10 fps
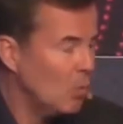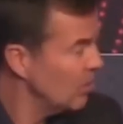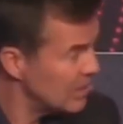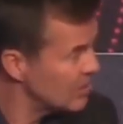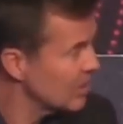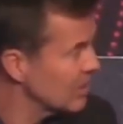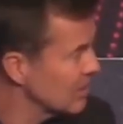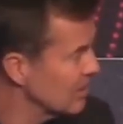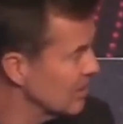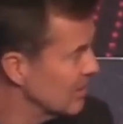what is
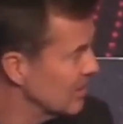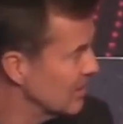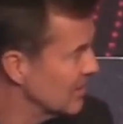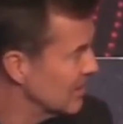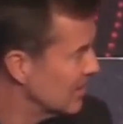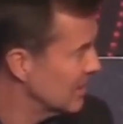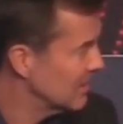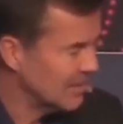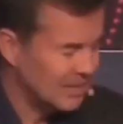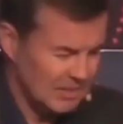this? Right?
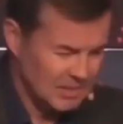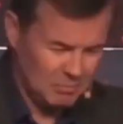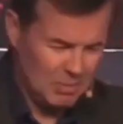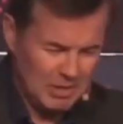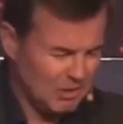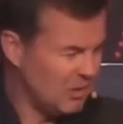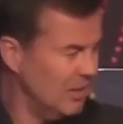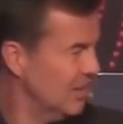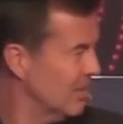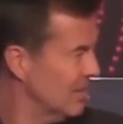Is
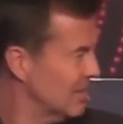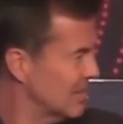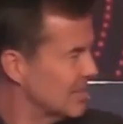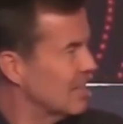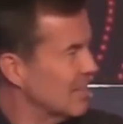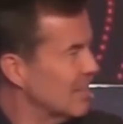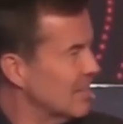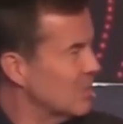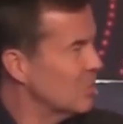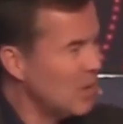Bitcoin a this? Is it a
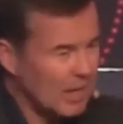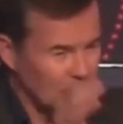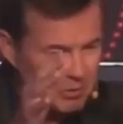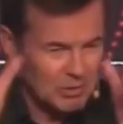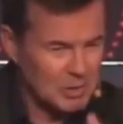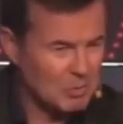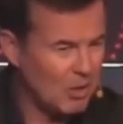this? We have all these